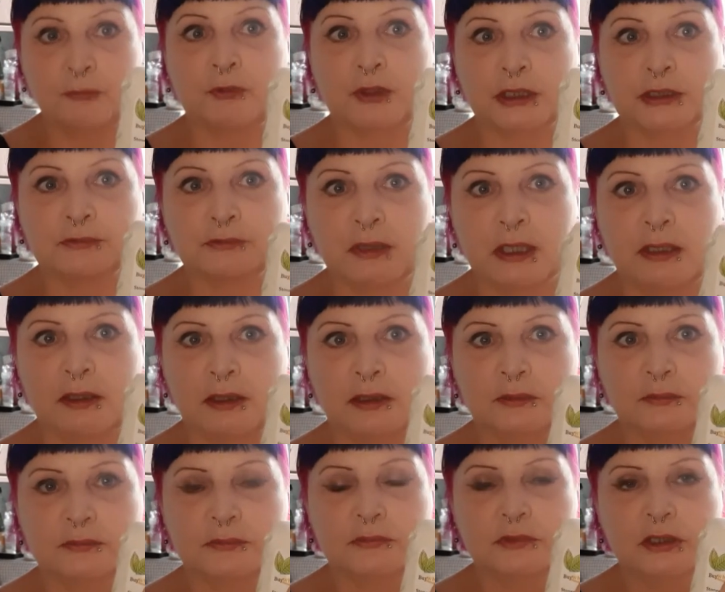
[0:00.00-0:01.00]
rice flour.
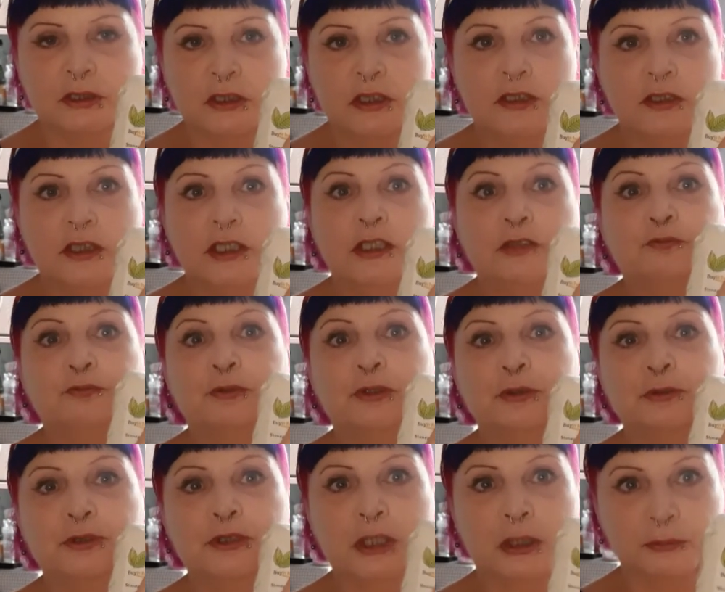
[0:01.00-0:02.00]
If
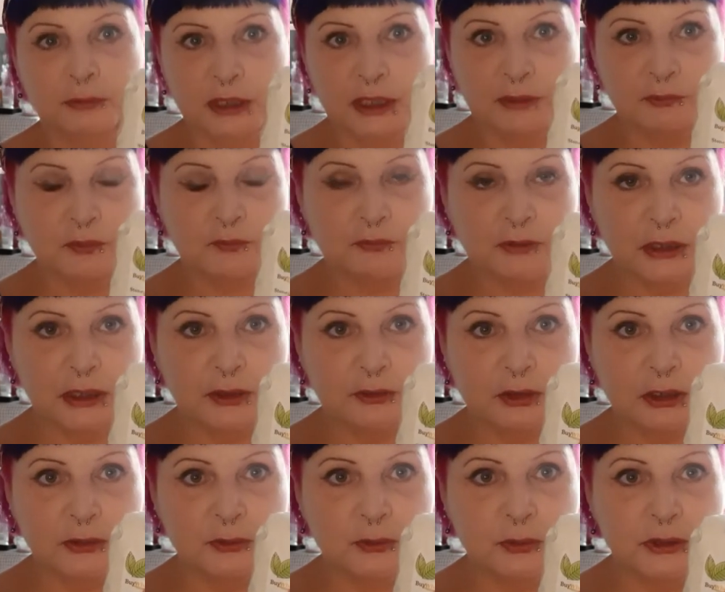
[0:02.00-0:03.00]
you don't have a fine
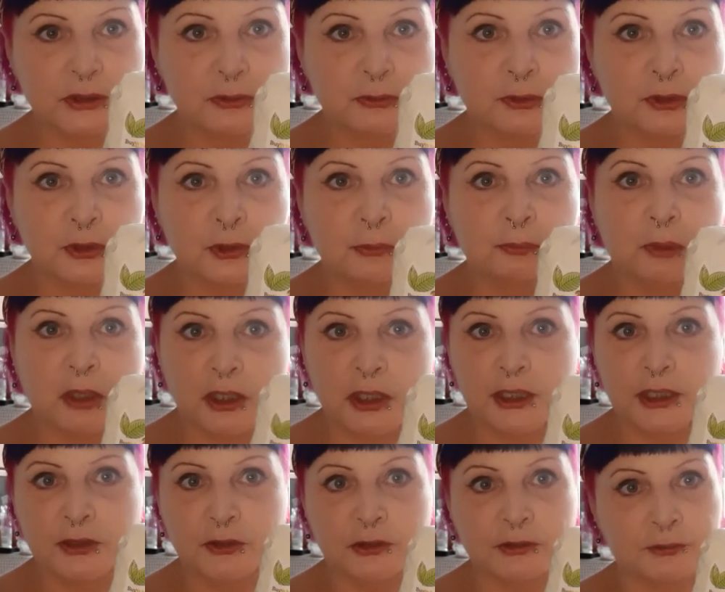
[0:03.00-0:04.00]
ground one, or you
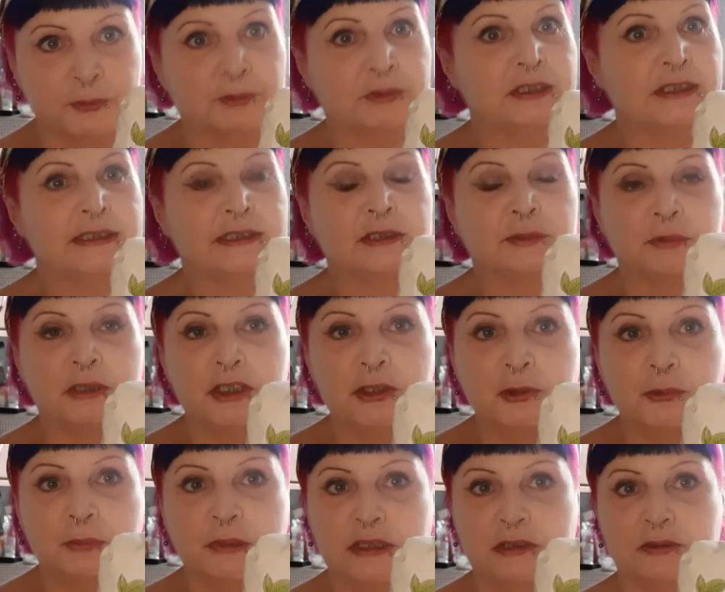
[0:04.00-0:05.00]
buy one, it's a
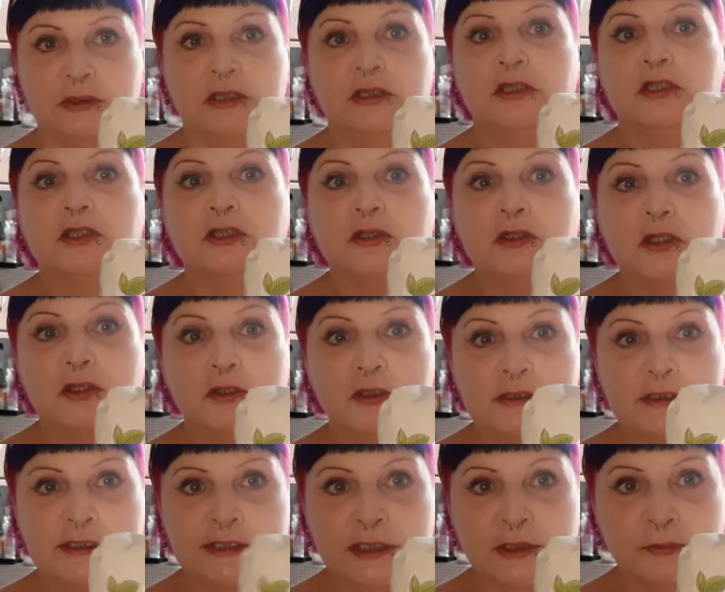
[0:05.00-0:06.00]
little bit
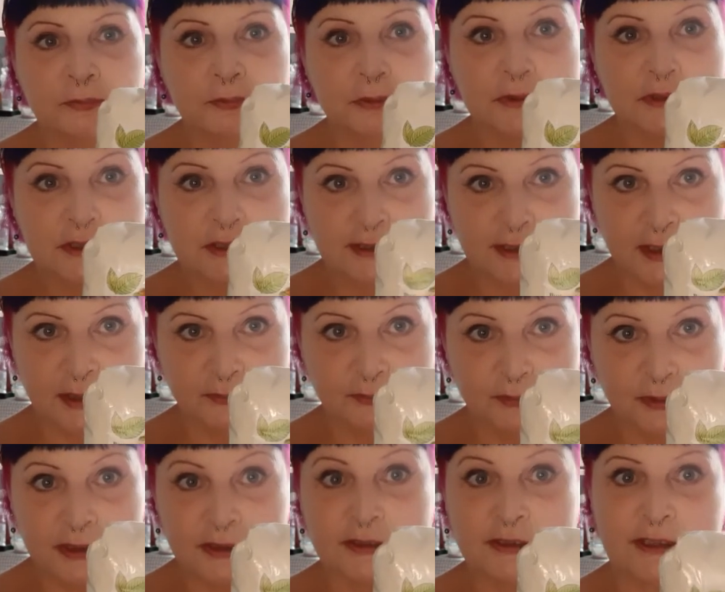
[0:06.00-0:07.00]
sieve,
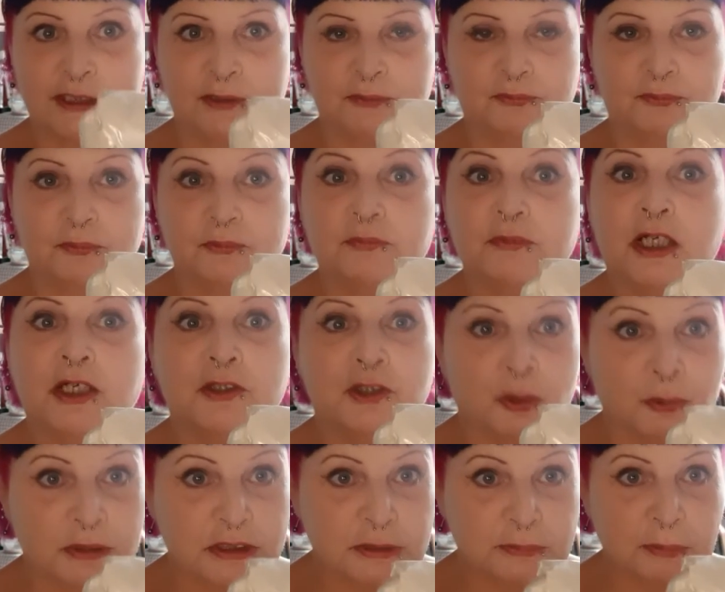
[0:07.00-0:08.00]
and sieve. I
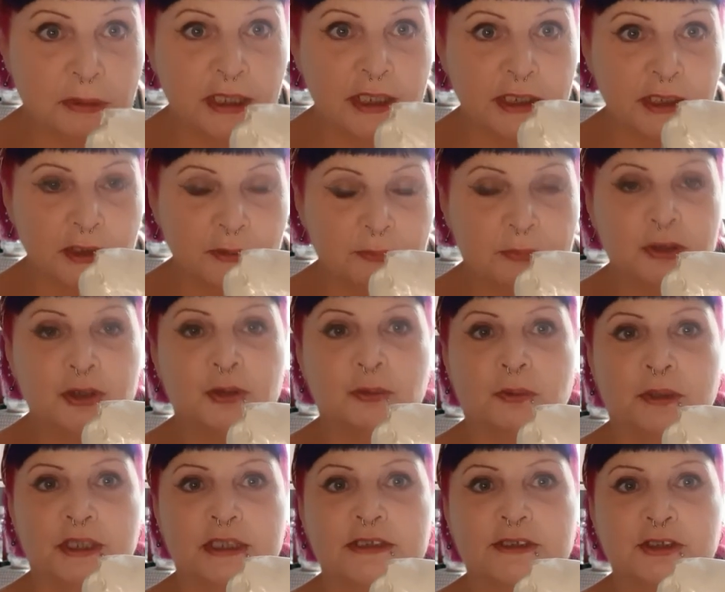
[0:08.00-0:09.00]
know it's a pain, but you
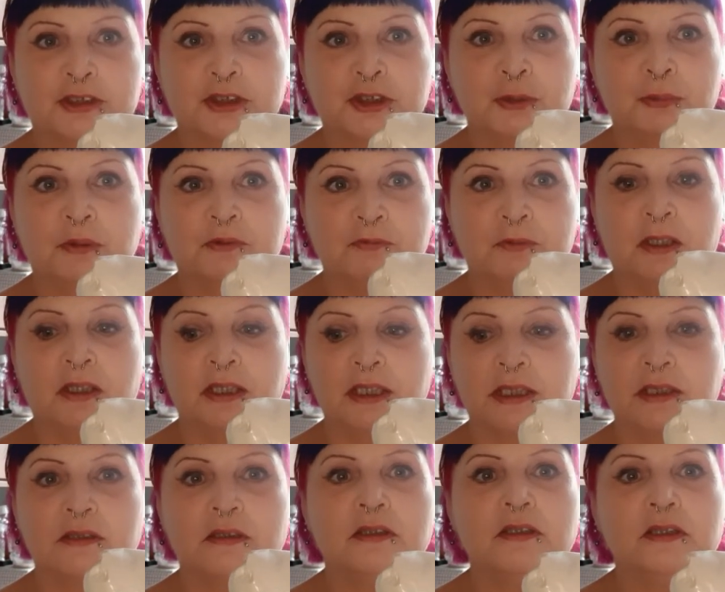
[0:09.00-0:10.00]
want it super
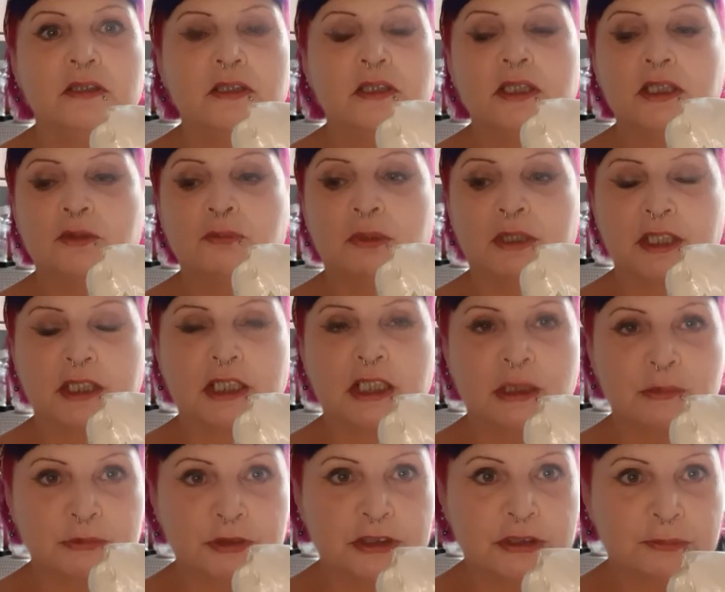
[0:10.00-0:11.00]
fine. When it
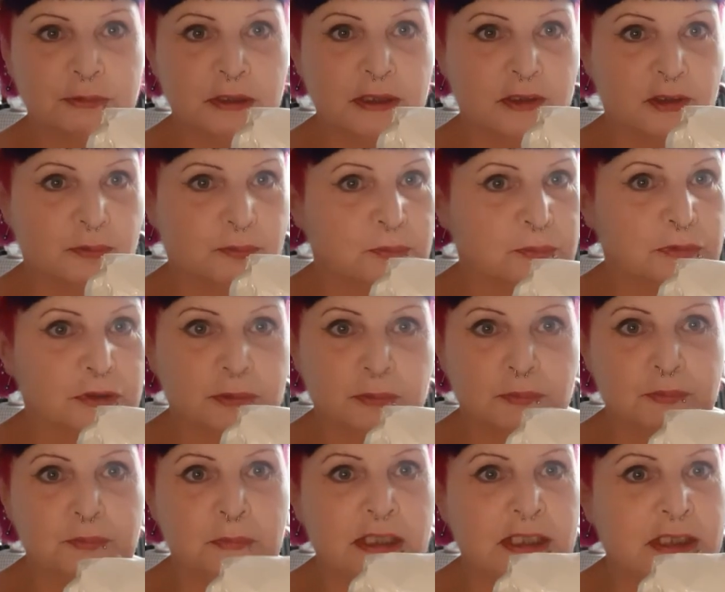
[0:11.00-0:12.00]
comes to
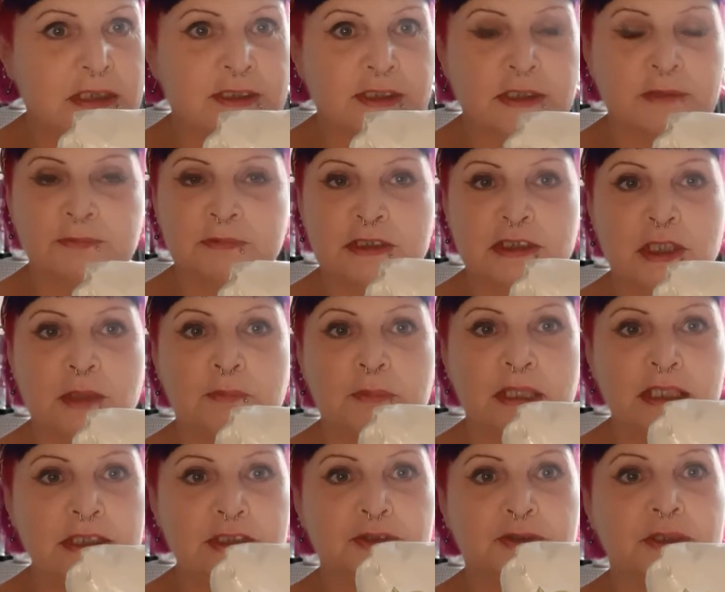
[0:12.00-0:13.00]
baking something like
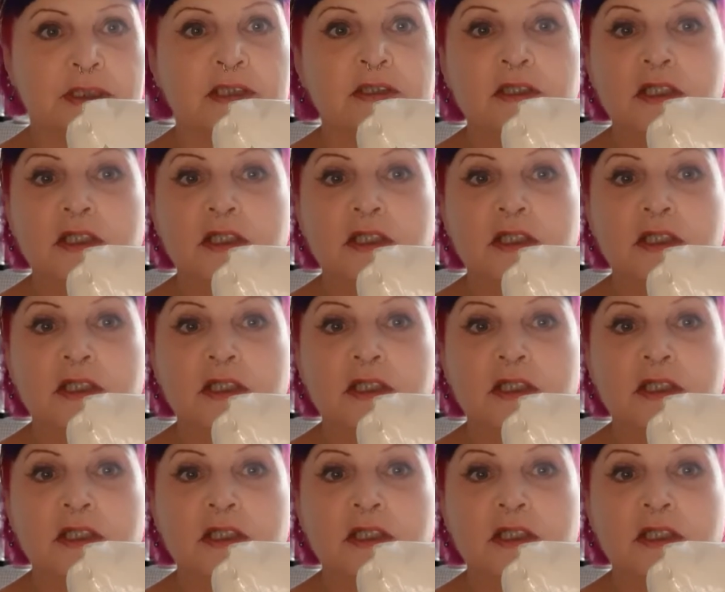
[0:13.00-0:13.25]
pastry,